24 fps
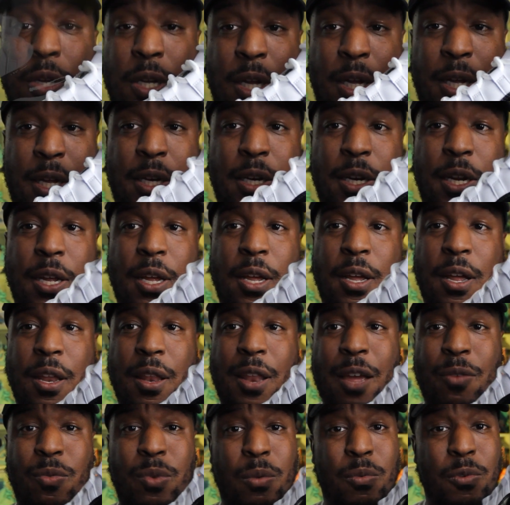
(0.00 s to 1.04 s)
cut
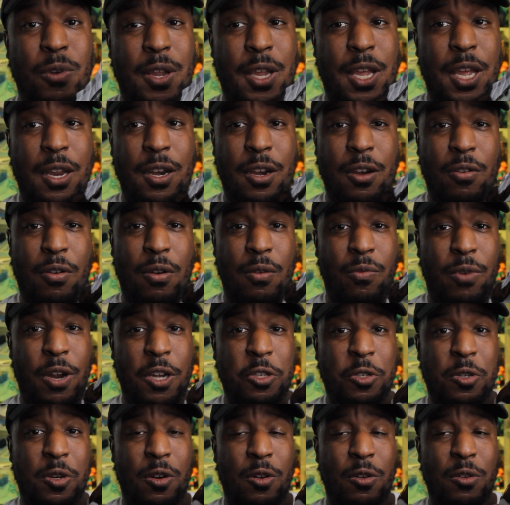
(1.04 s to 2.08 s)
like we were getting on
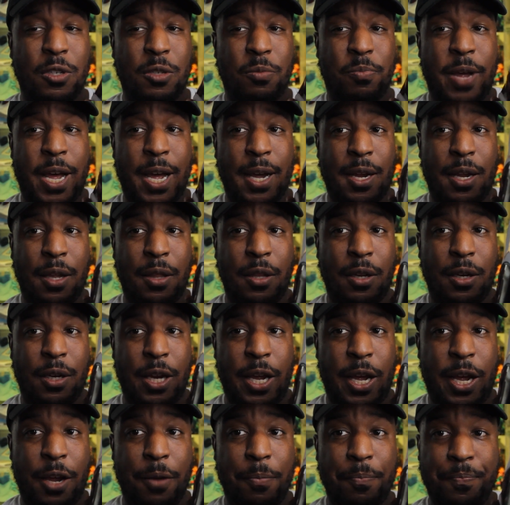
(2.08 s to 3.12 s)
retros back in the
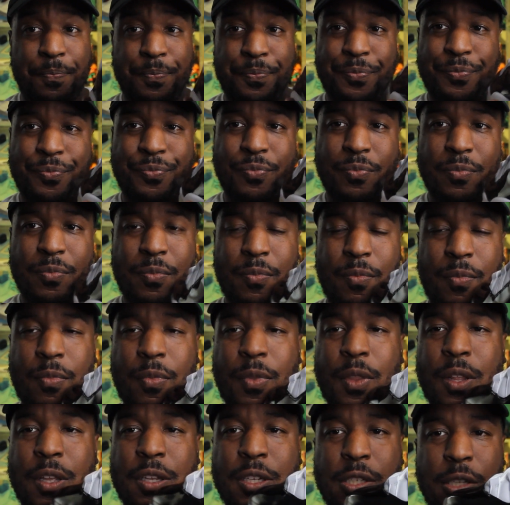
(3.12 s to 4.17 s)
day.
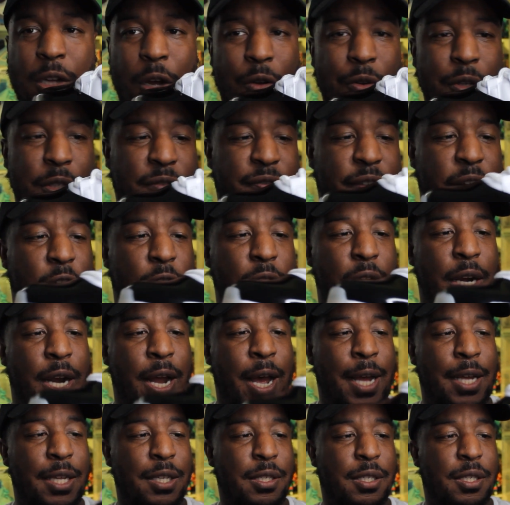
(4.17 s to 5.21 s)
So it's very
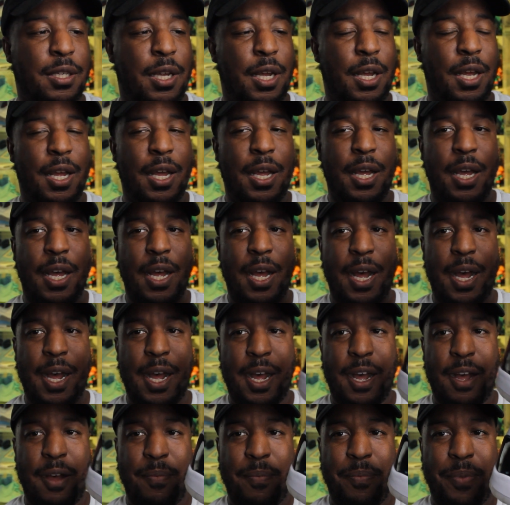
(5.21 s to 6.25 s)
nice.
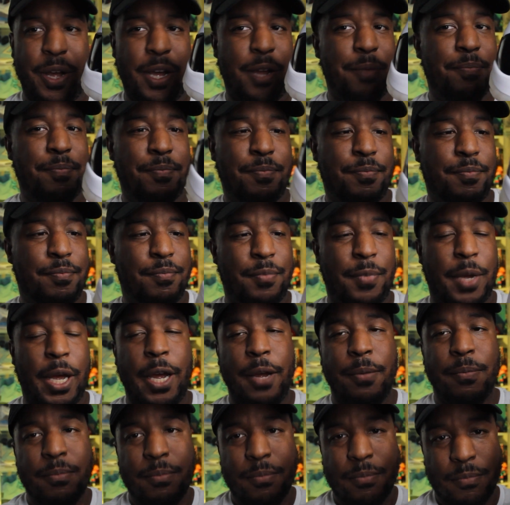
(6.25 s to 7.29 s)
But hey,
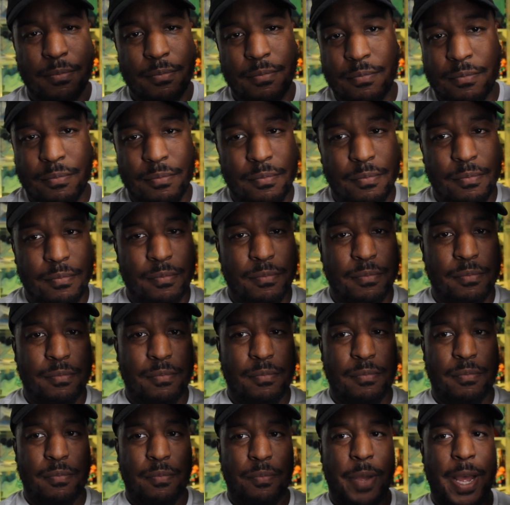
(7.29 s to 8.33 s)

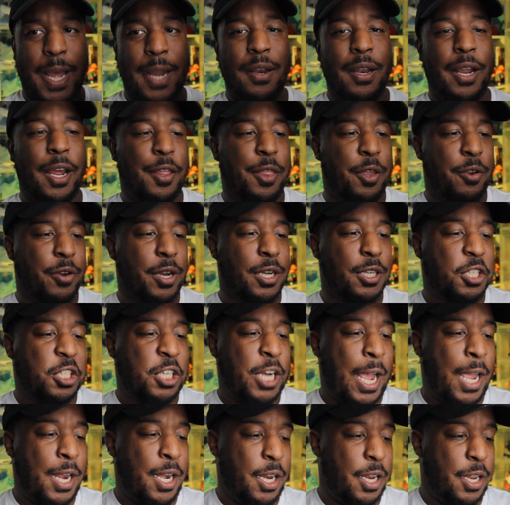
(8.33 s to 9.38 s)
patent leather, it's
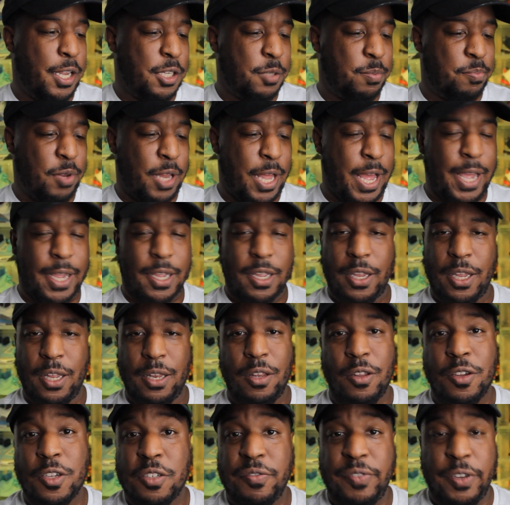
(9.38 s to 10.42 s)
shiny, it's black, it
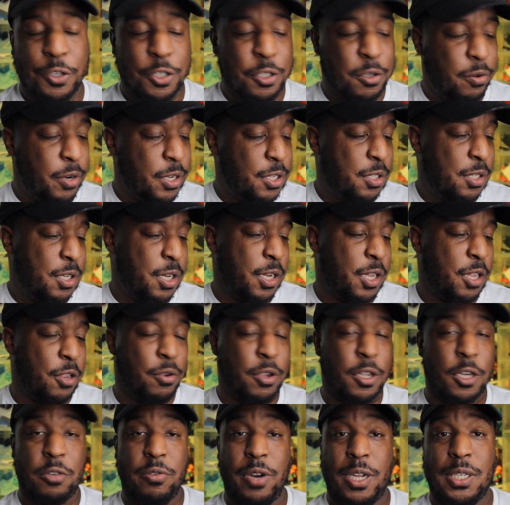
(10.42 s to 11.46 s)
looks futuristic. You
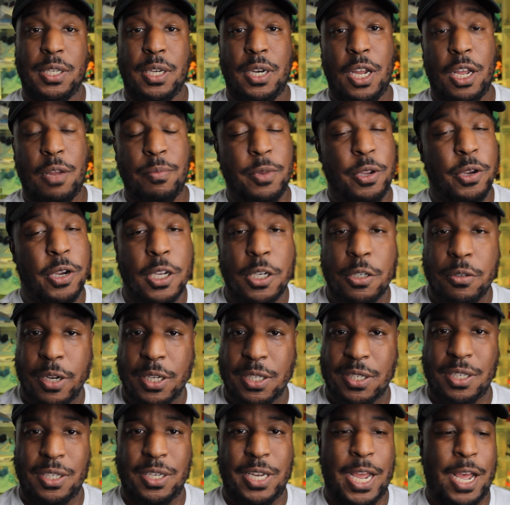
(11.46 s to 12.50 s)
can dress it up, you can
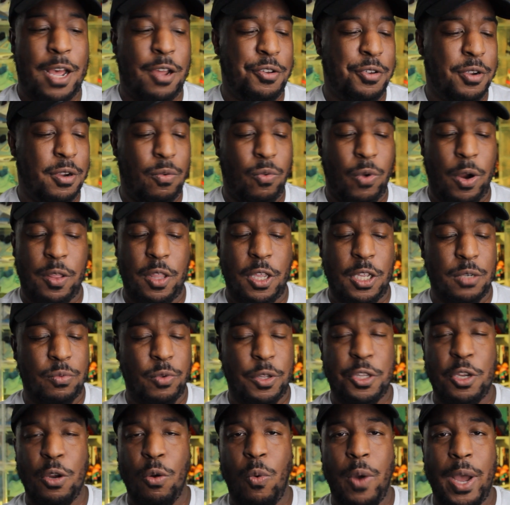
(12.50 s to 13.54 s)
dress it down, you can wear these
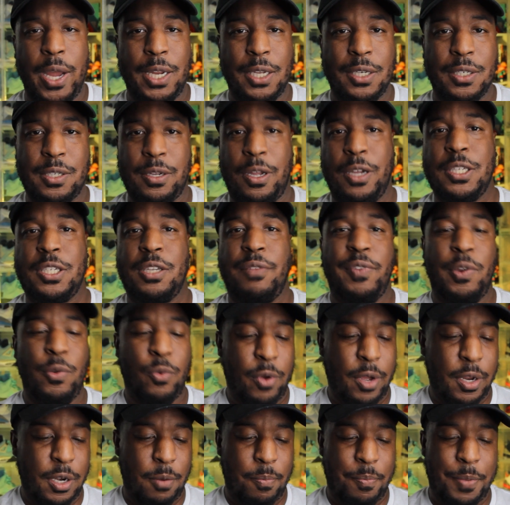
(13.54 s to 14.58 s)
with your wedding tux if you
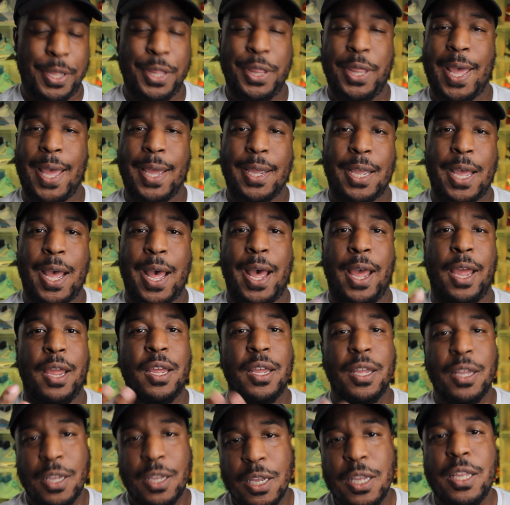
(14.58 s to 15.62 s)
want to be that guy.
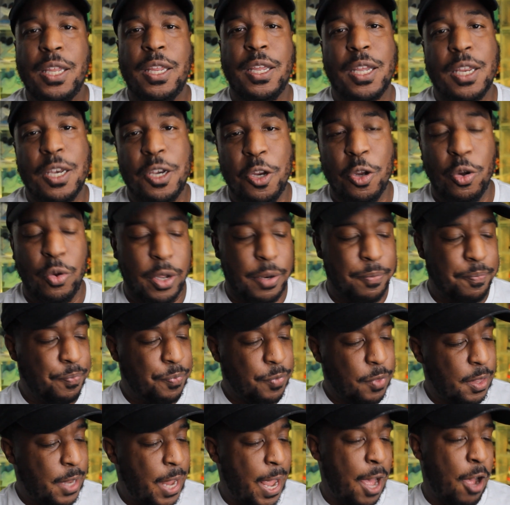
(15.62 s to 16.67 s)
You can do it.
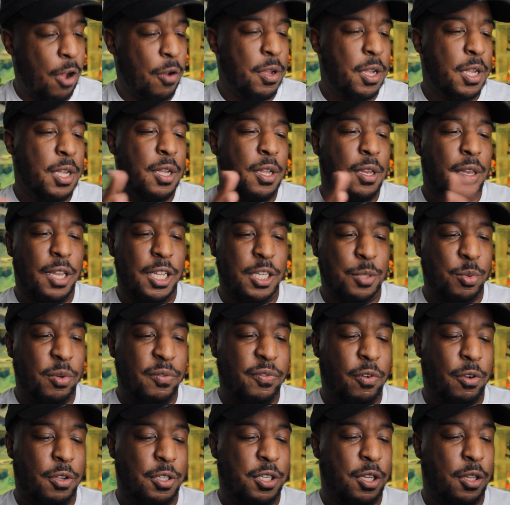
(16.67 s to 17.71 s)
Now, let's move
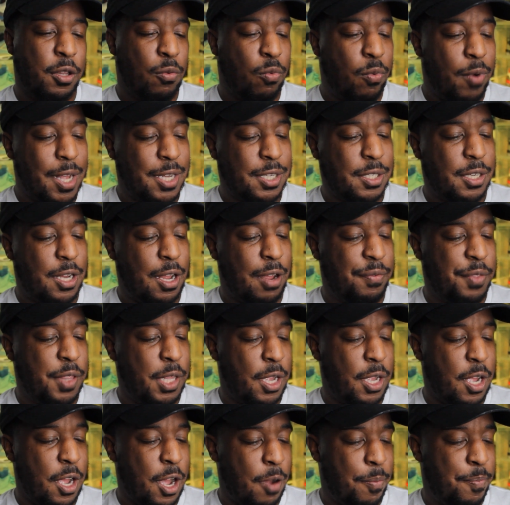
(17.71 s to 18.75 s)
on to the rest of
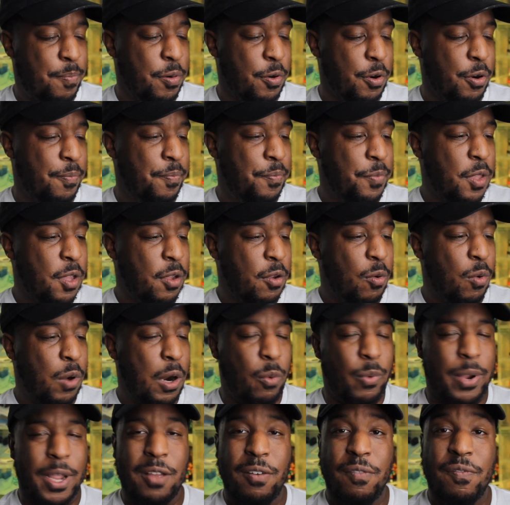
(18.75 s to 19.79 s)
the upper, where
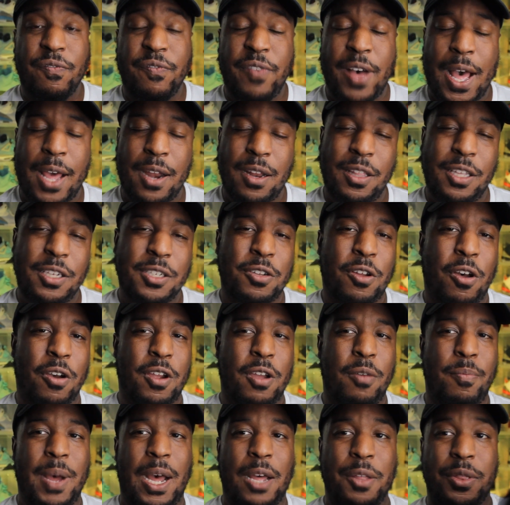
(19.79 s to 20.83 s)
we can finally talk
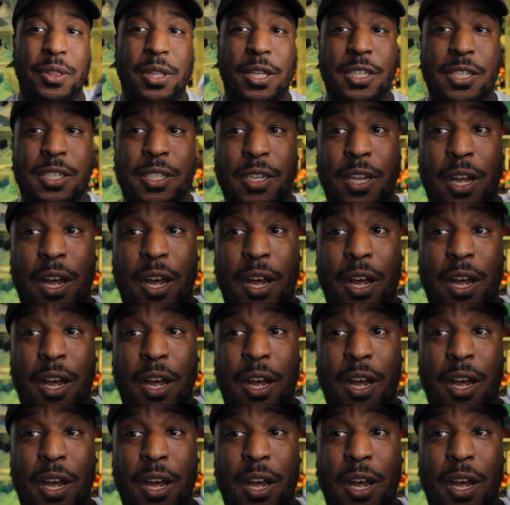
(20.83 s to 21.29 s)
about this